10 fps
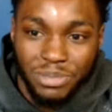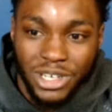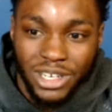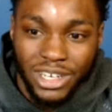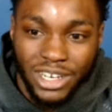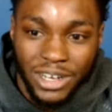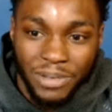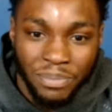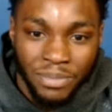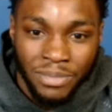
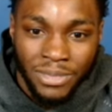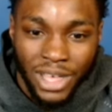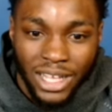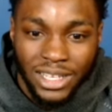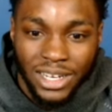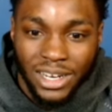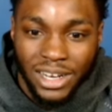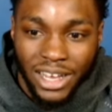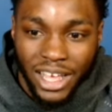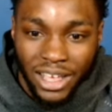But at the end of
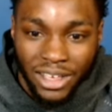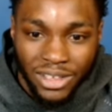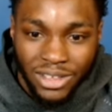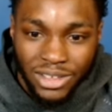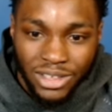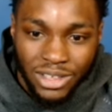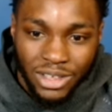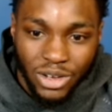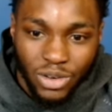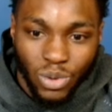the day,
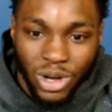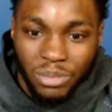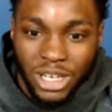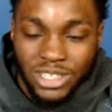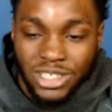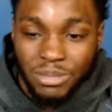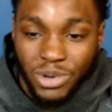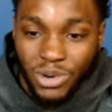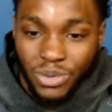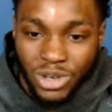one mess up
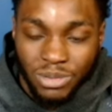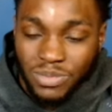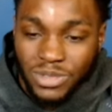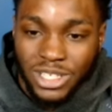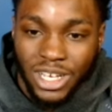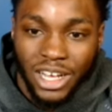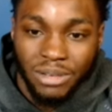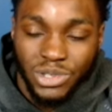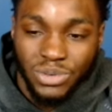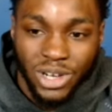or one
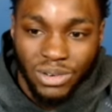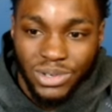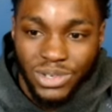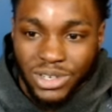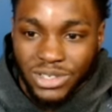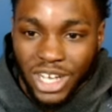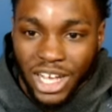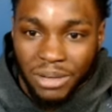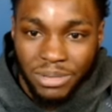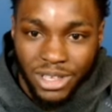time you don't do your
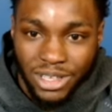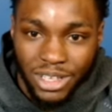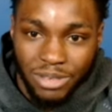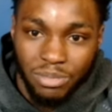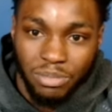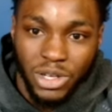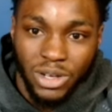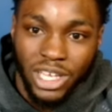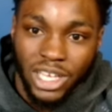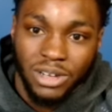job can
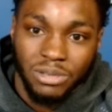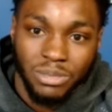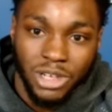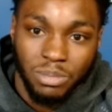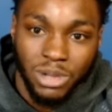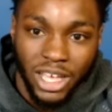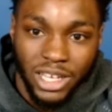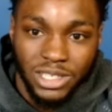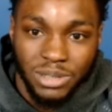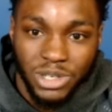build get them to play
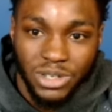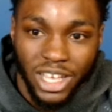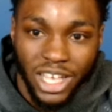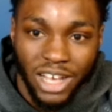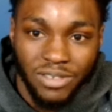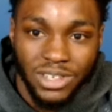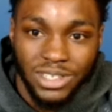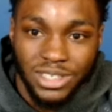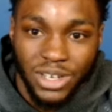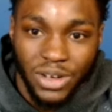to build their
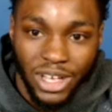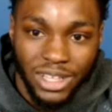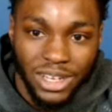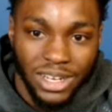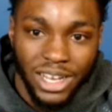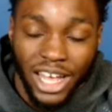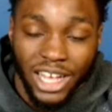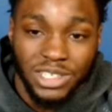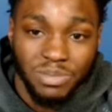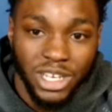confidence. So at the end of the day,
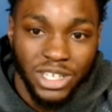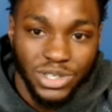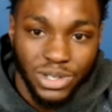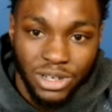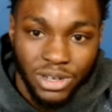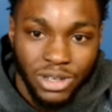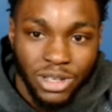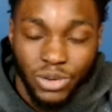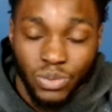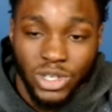I just made sure,
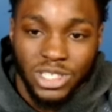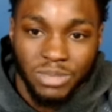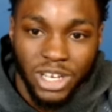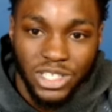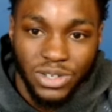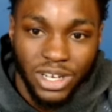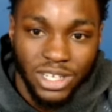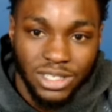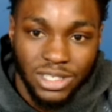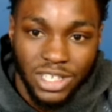or we just made sure
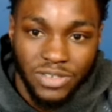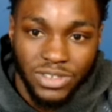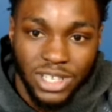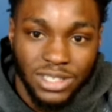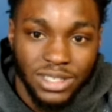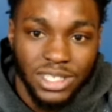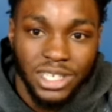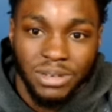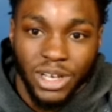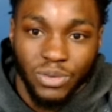as a defense, as a
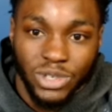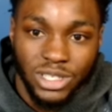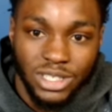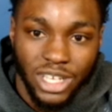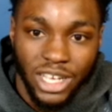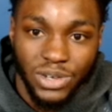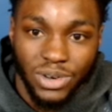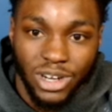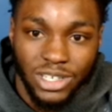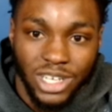team, that we just stayed
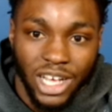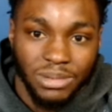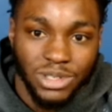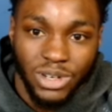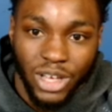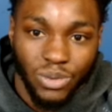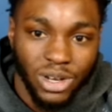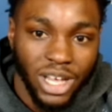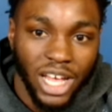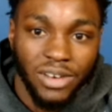doing our job so they
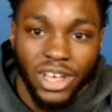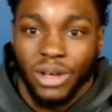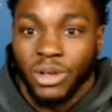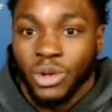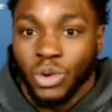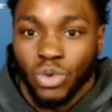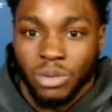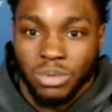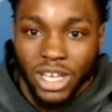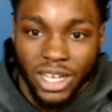wouldn't have that
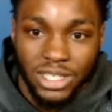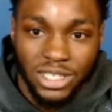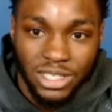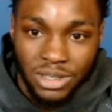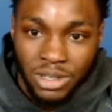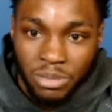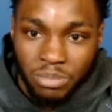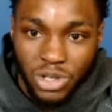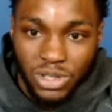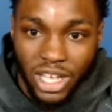one play that just
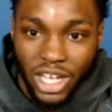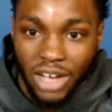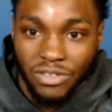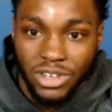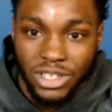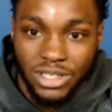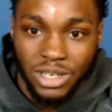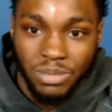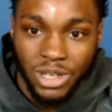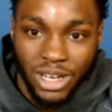built their confidence
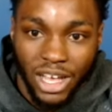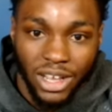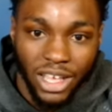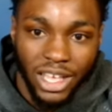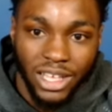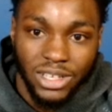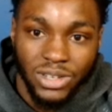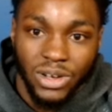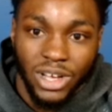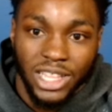up and now they
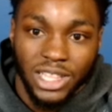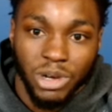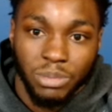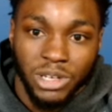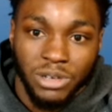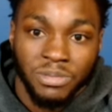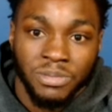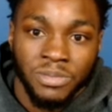got the momentum.